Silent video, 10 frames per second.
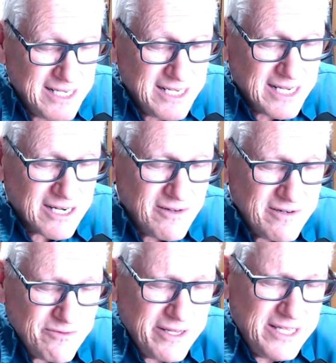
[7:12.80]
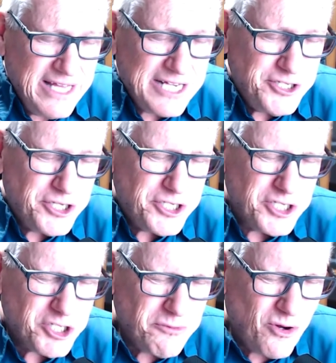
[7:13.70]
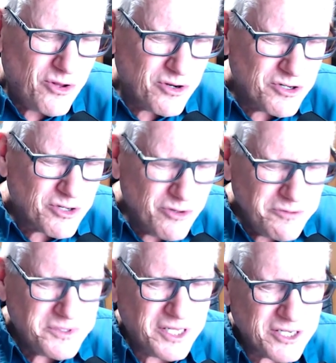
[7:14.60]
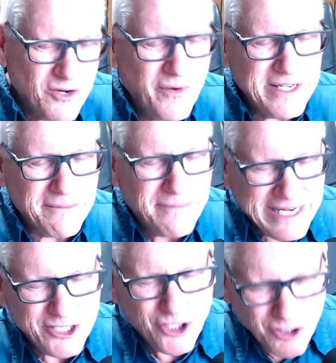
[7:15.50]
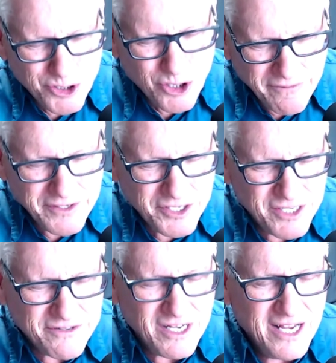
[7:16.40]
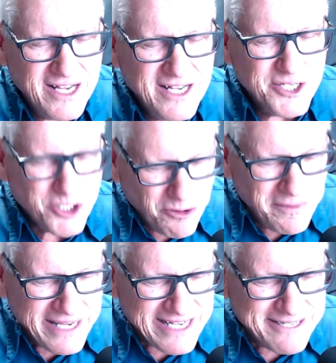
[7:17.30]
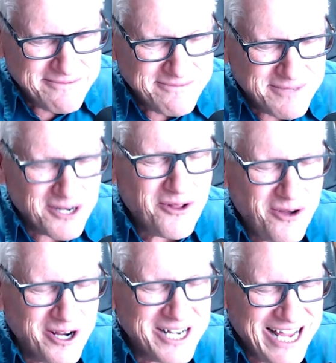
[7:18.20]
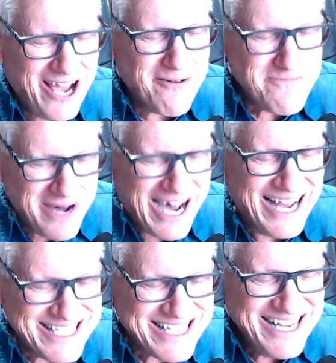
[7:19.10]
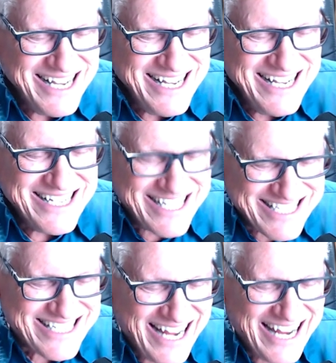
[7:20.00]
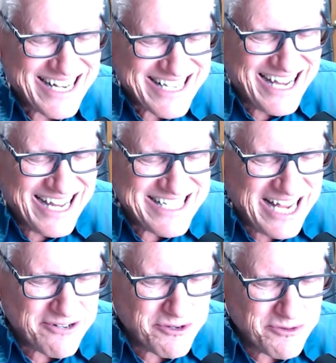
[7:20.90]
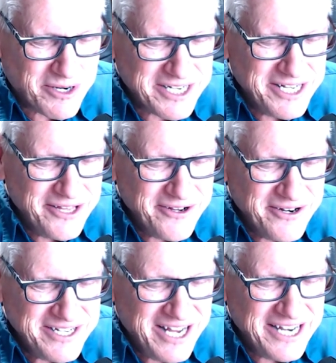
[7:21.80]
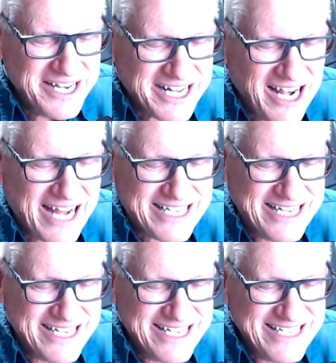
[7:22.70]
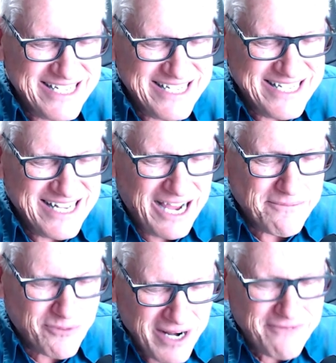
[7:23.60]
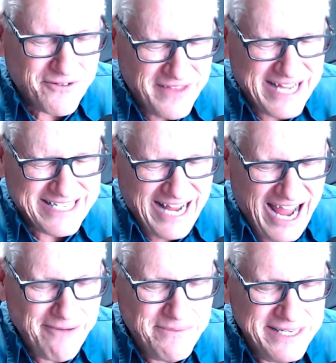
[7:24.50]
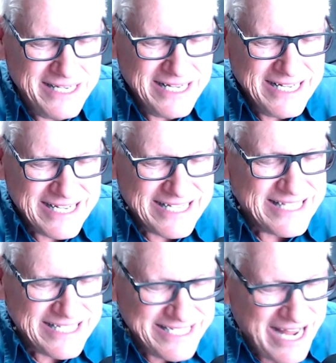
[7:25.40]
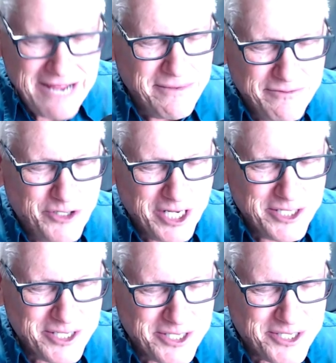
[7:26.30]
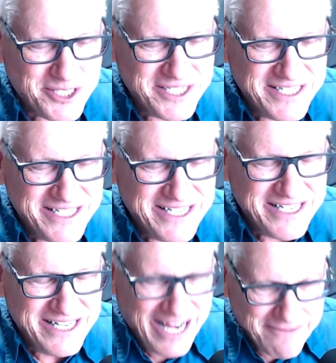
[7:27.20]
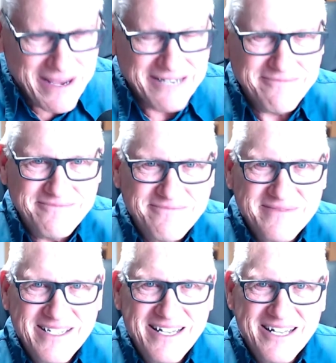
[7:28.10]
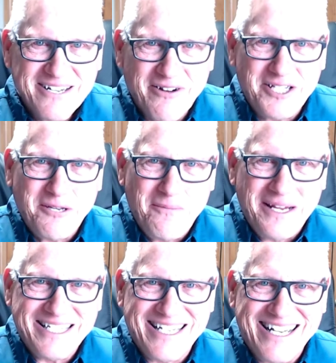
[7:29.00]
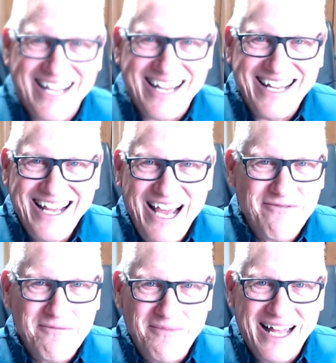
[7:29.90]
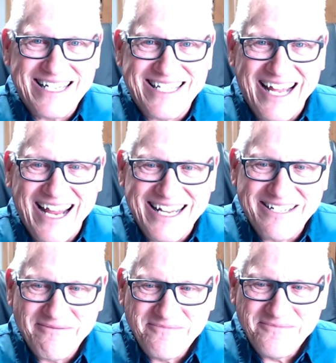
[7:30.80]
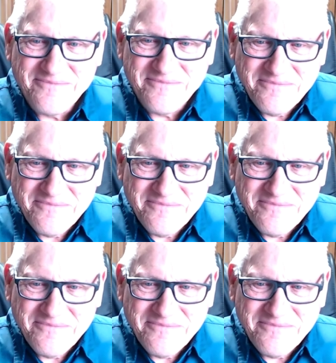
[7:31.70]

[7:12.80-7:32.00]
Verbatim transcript: And Lord, whether that's just in smaller groups than going to big church services, so be it. But Lord, help us to stay in contact with one another and not neglect it. I pray for that to happen in the name of Jesus. Amen. Grace and peace today. Have a blessed day.